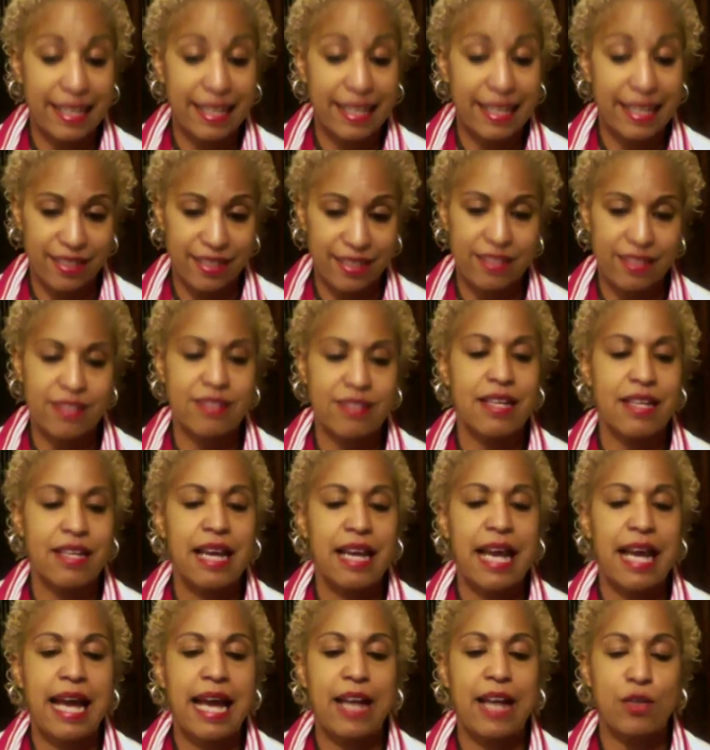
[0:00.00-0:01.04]
like
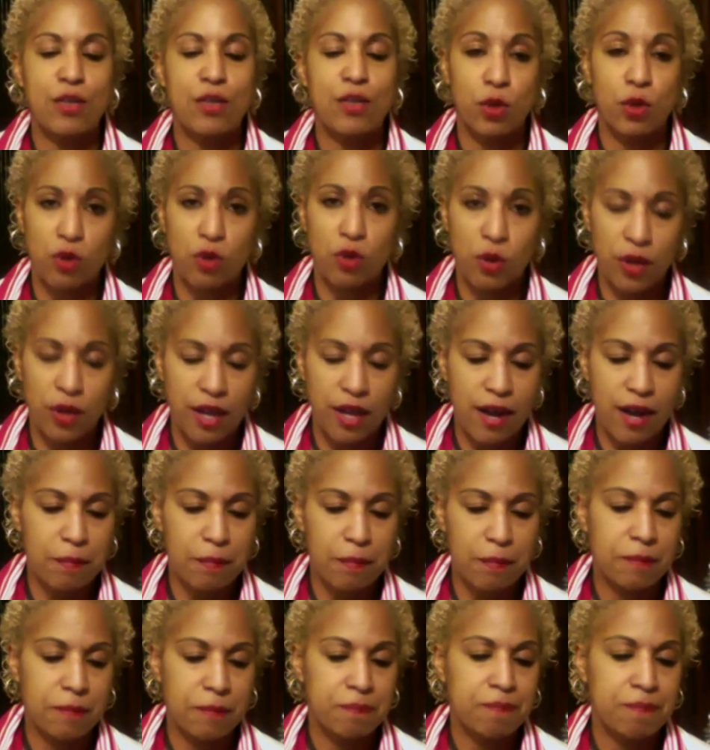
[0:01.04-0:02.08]
this as we're
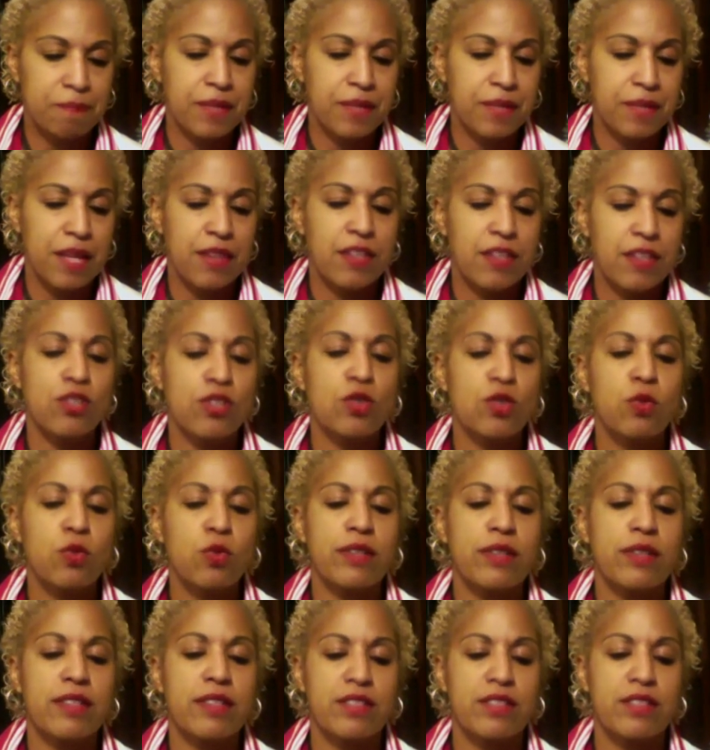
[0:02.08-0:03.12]
growing up. This
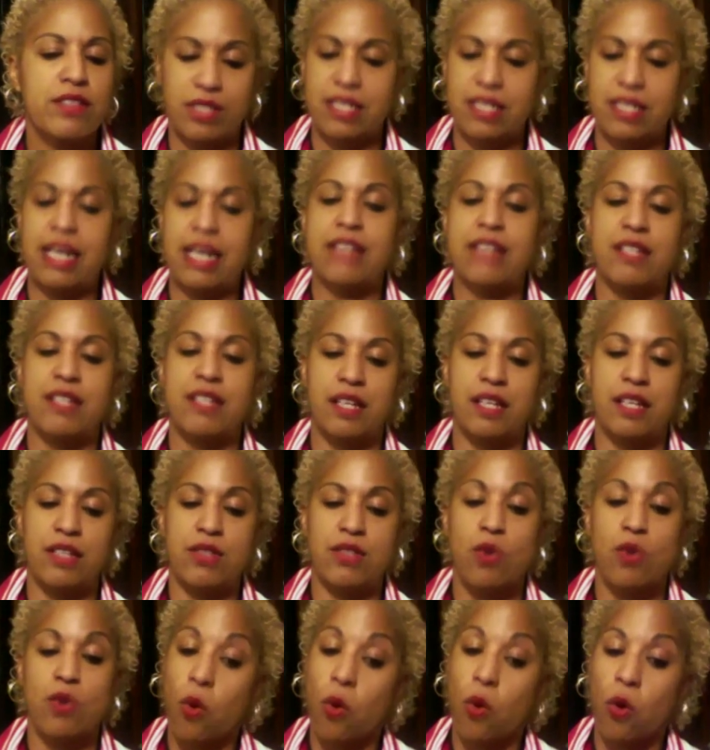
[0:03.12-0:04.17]
is what success
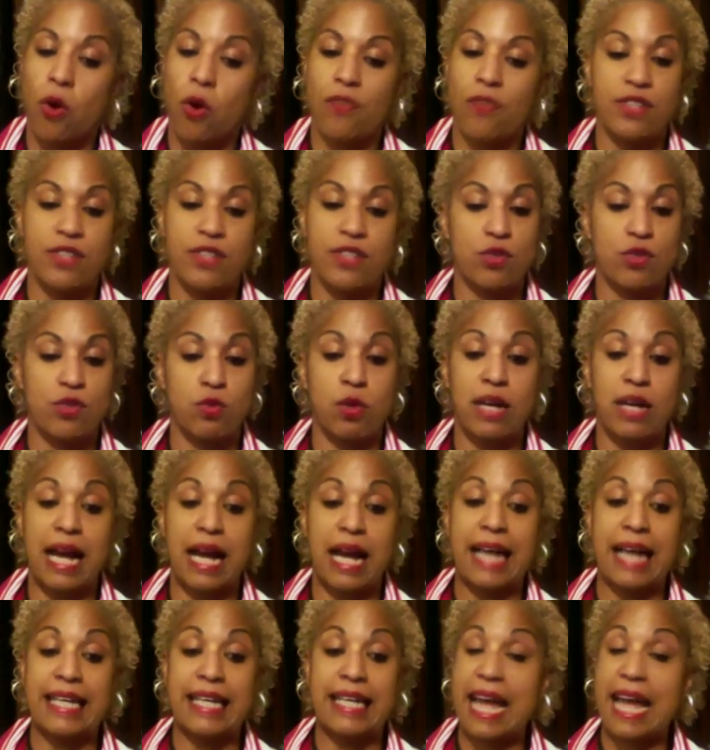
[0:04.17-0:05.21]
is, or this is what
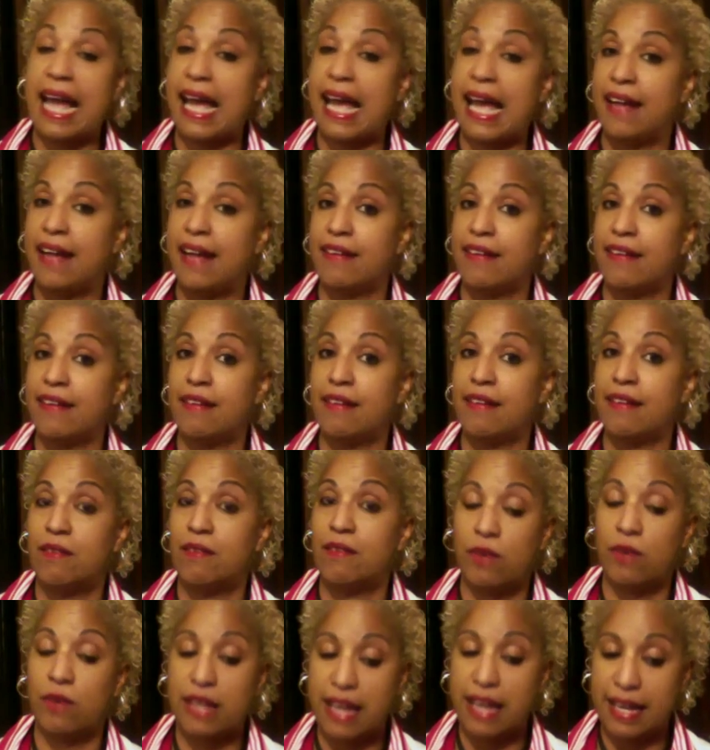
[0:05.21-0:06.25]
I can
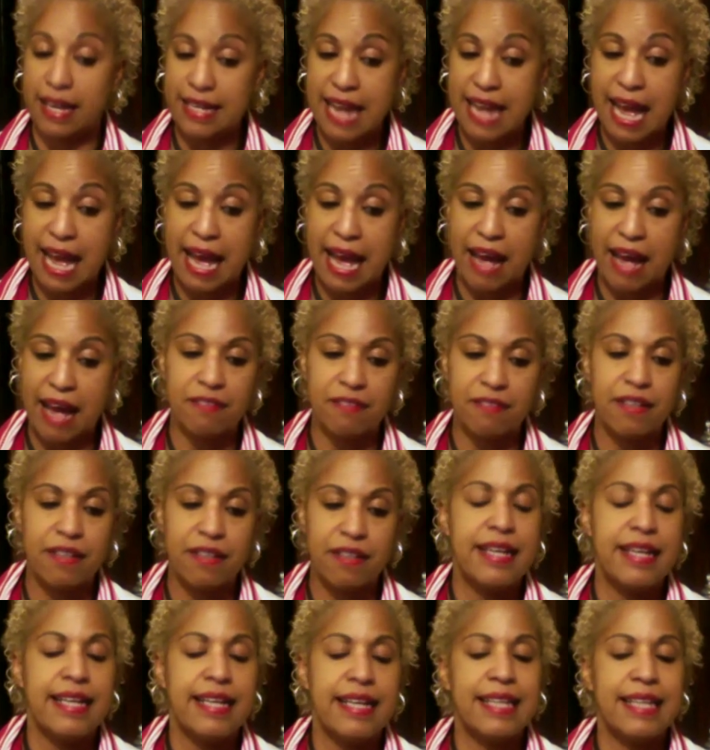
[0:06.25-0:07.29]
or can't have.
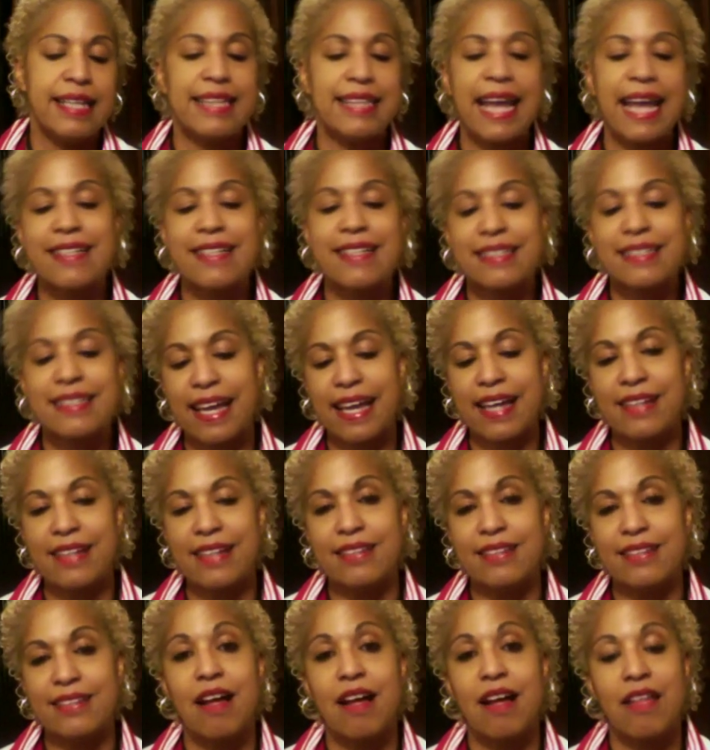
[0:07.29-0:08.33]
In Dane's
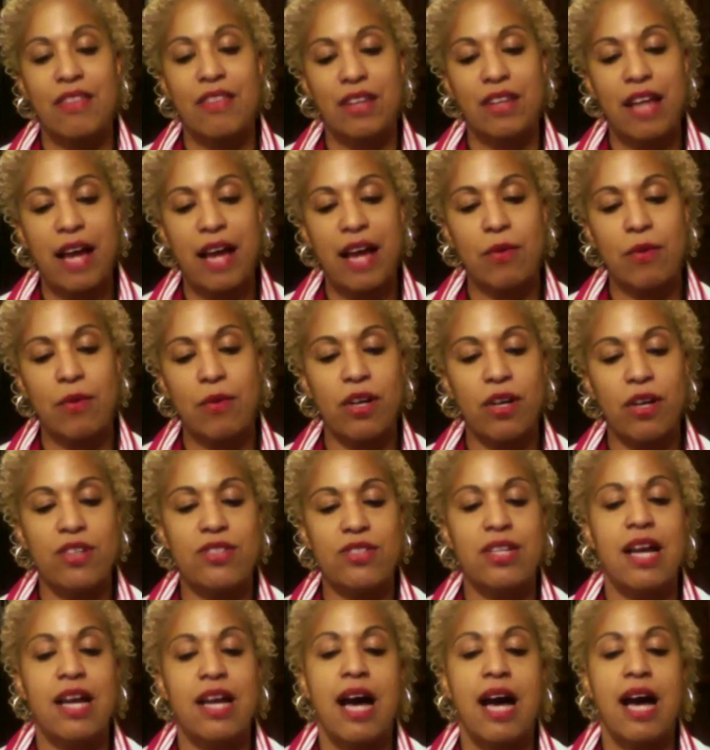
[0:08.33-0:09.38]
case, the lie was
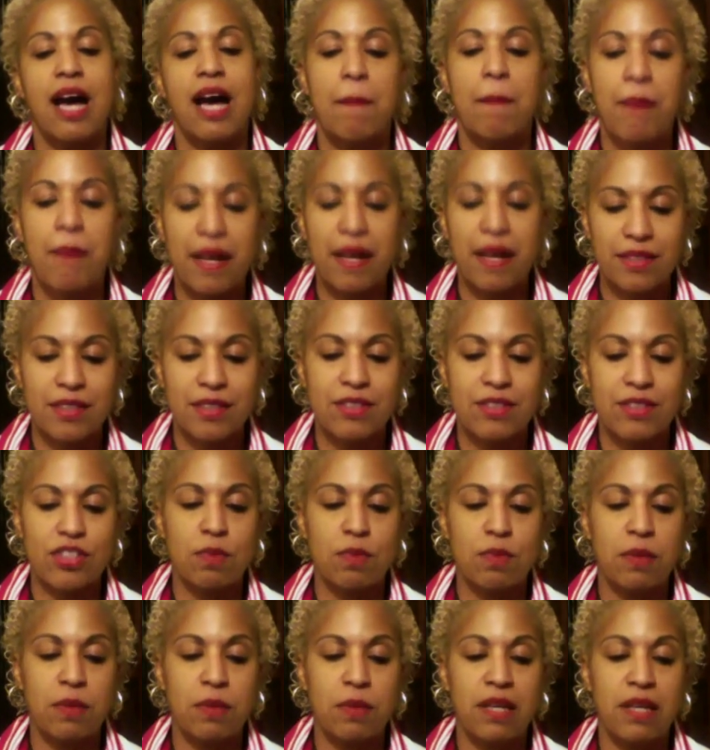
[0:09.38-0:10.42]
abundance is
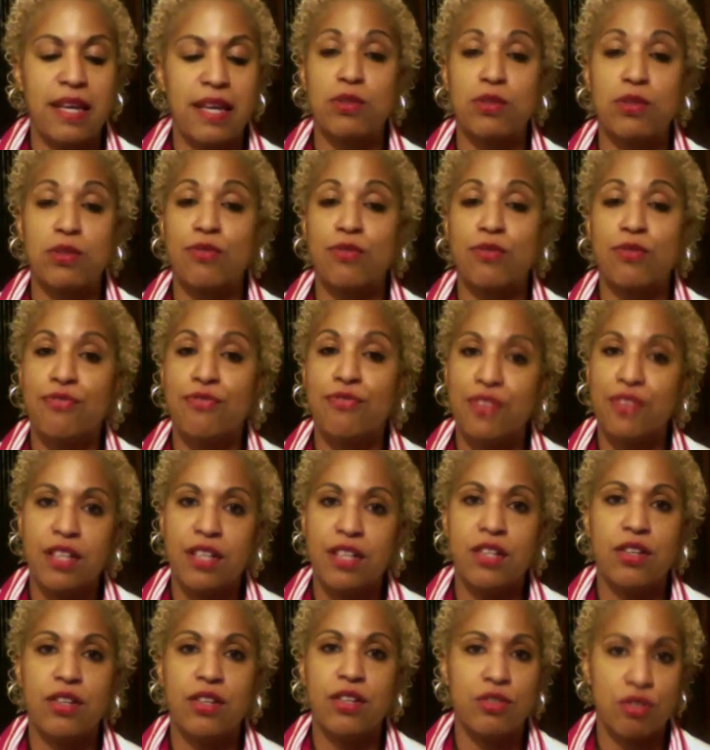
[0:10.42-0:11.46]
being able to
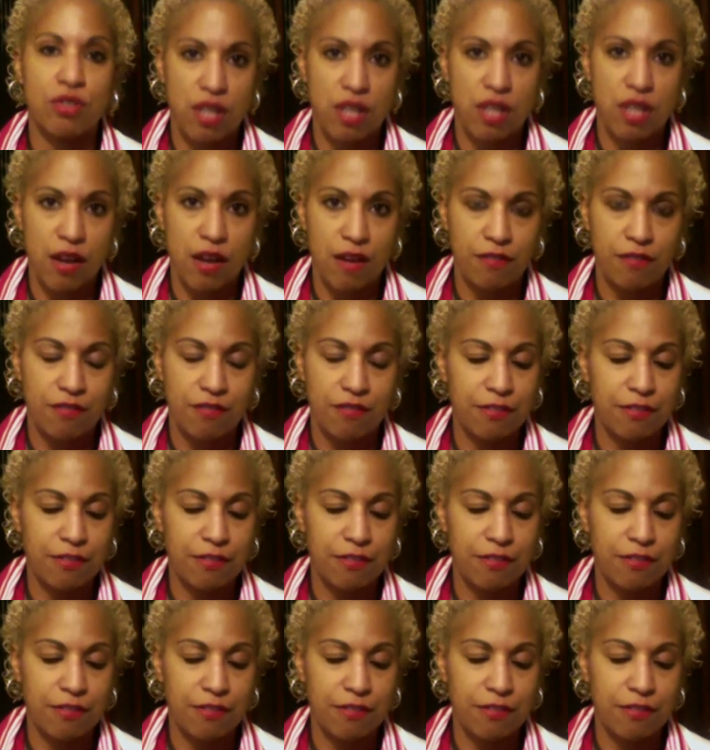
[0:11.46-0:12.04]
feed yourself.